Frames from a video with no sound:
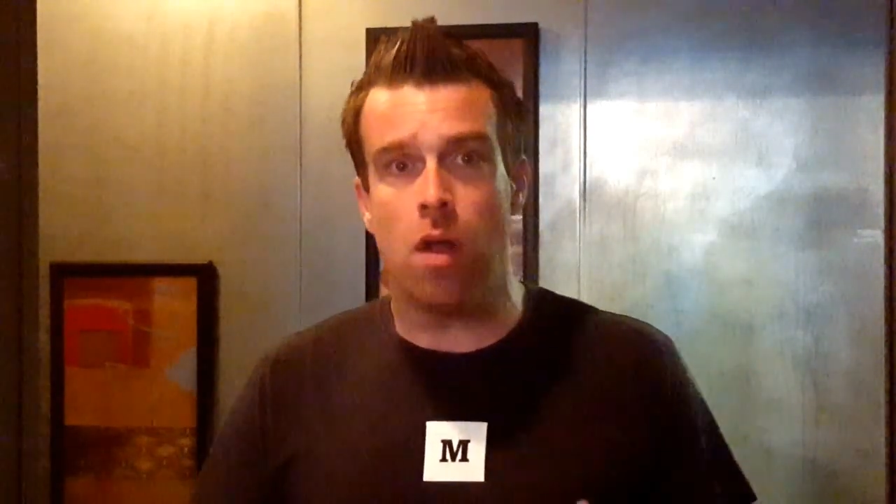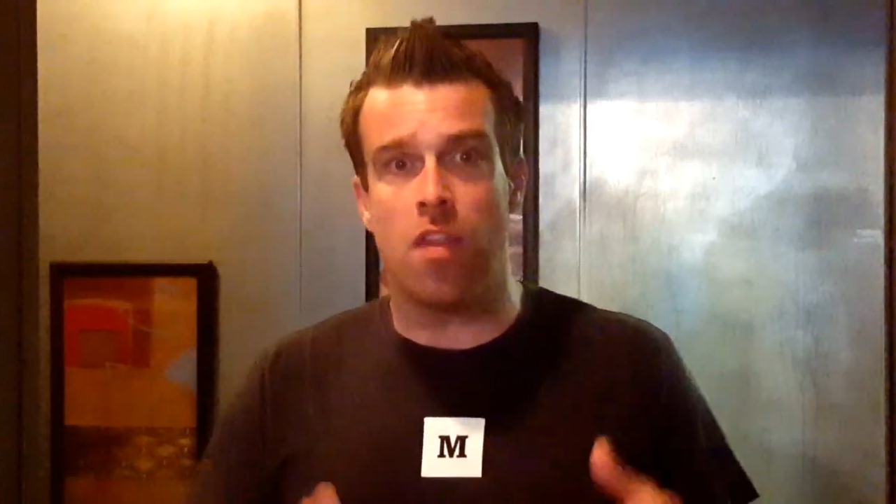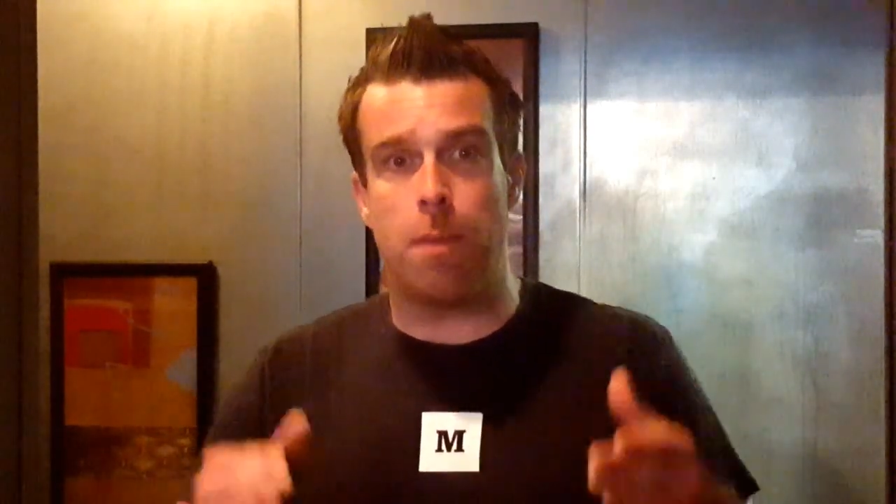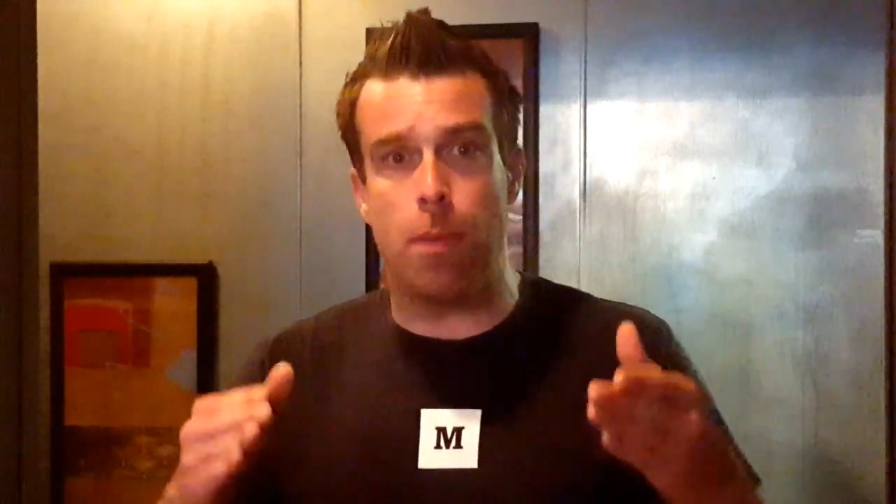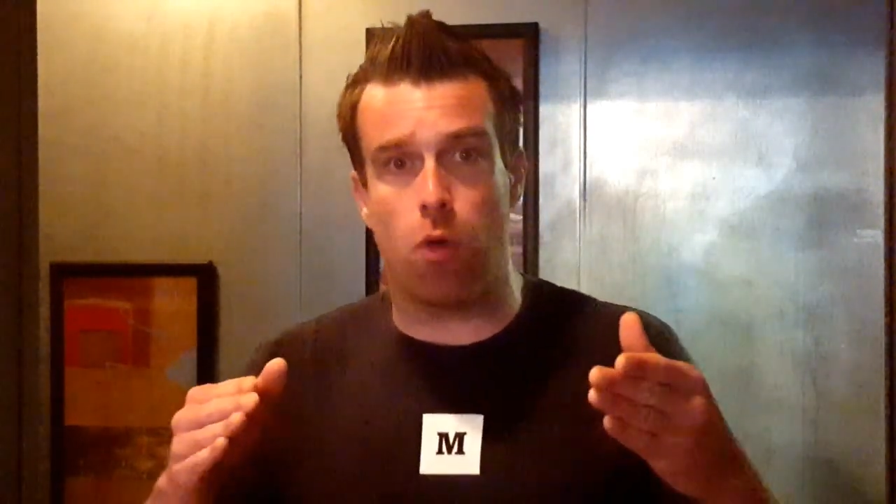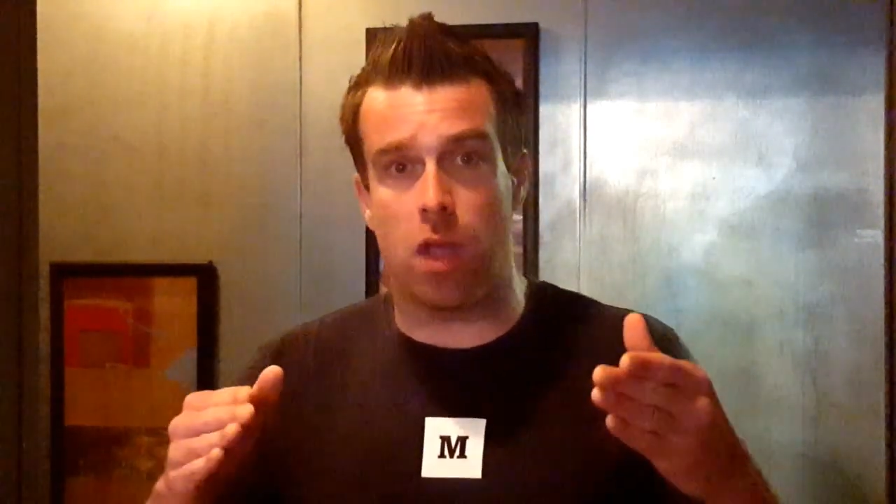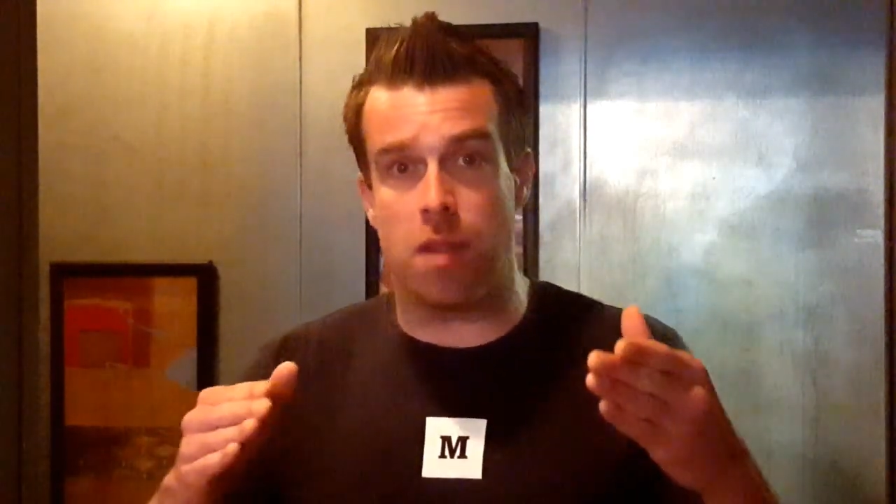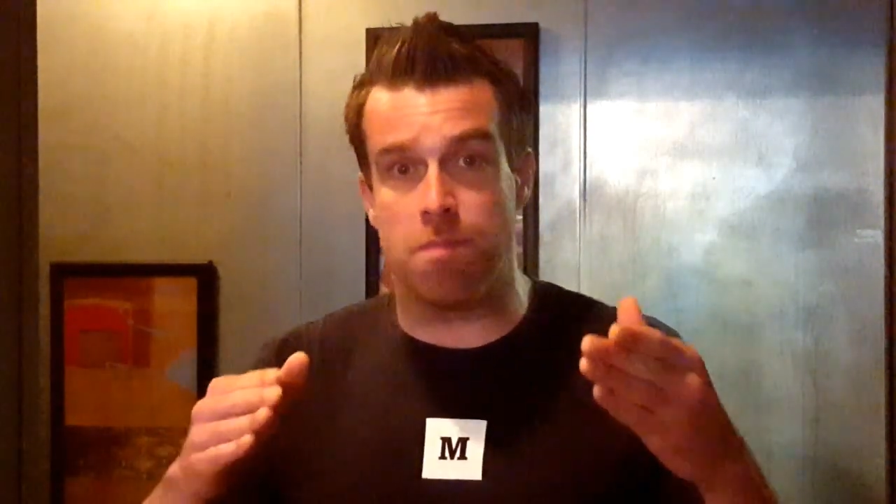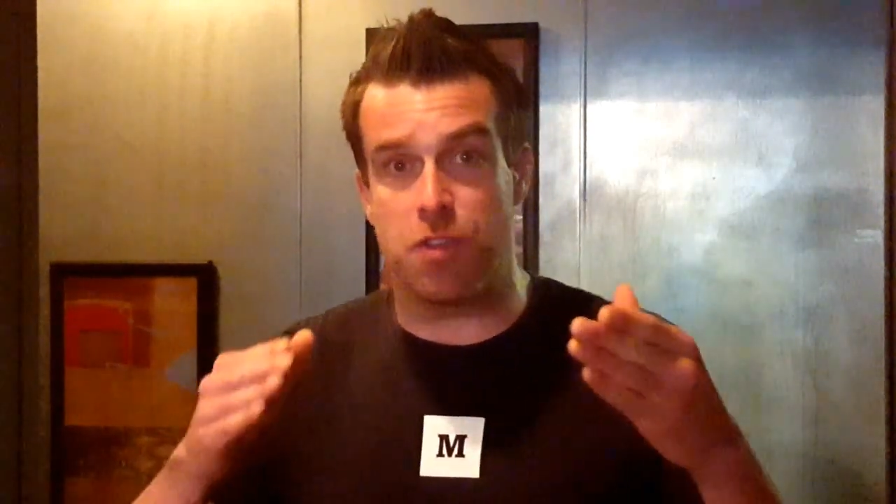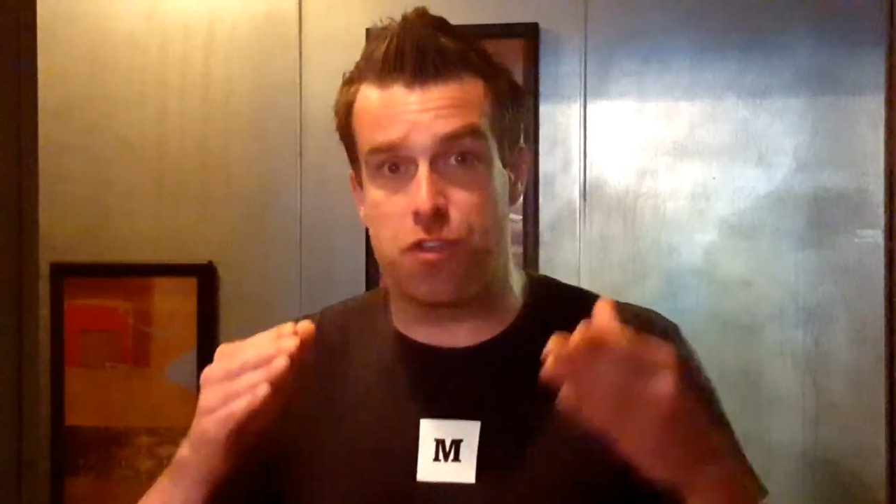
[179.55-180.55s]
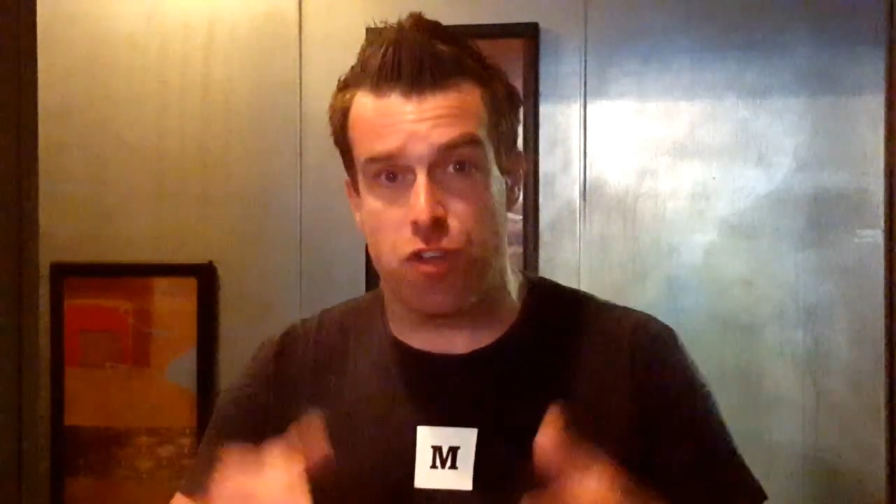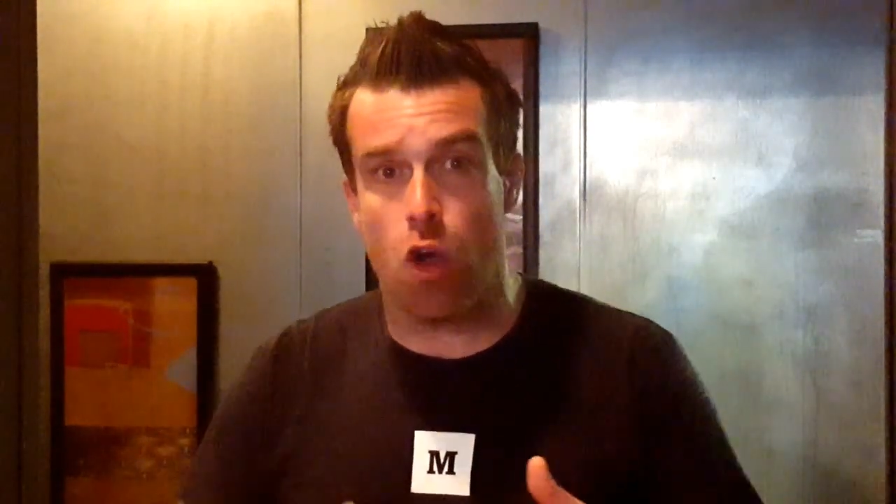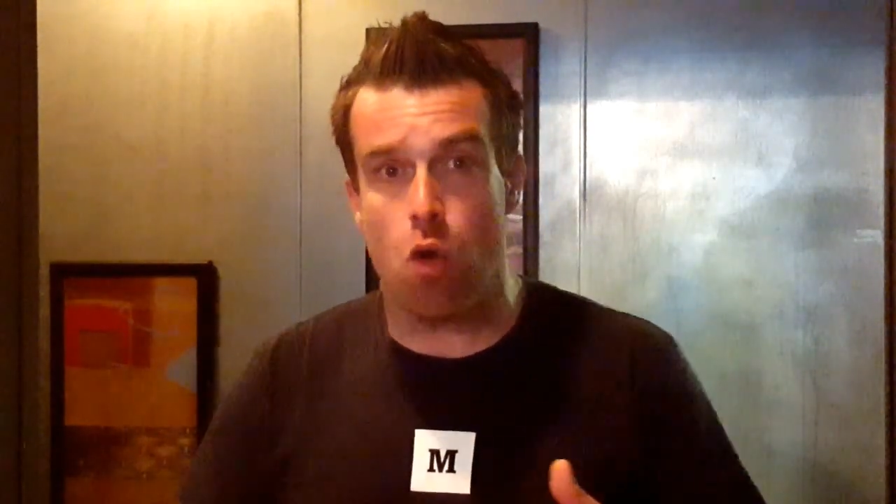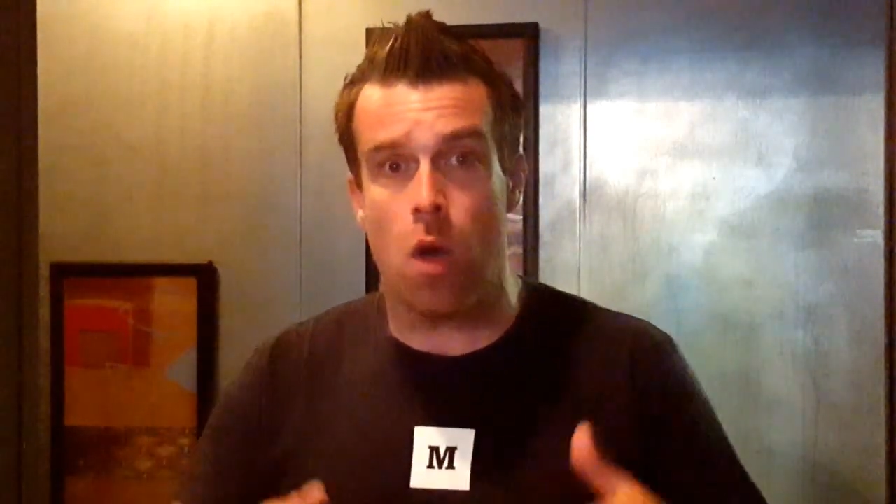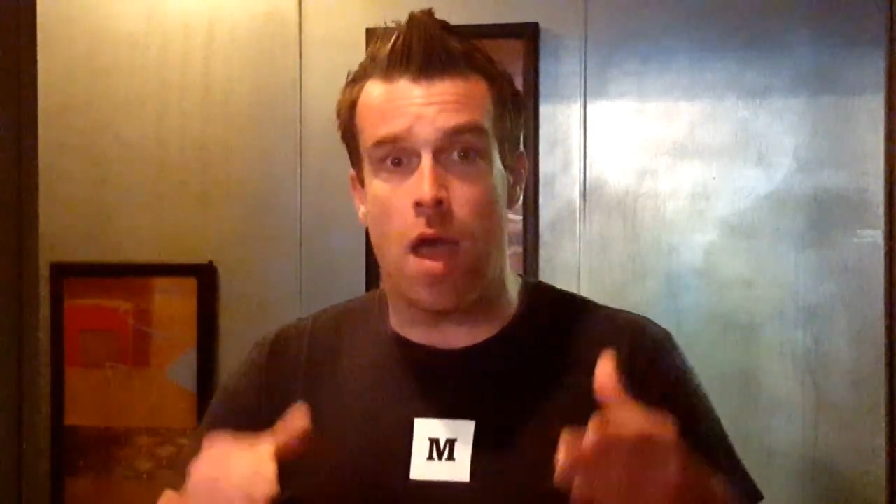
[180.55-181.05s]
that people can
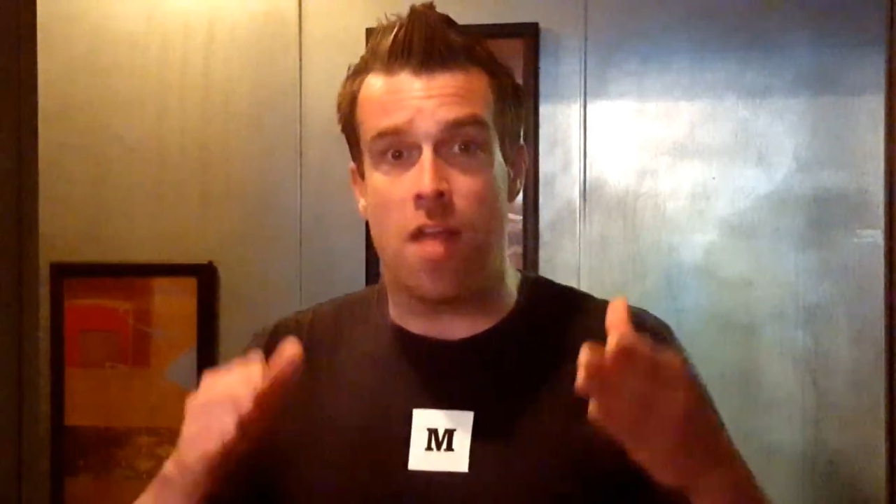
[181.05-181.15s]
show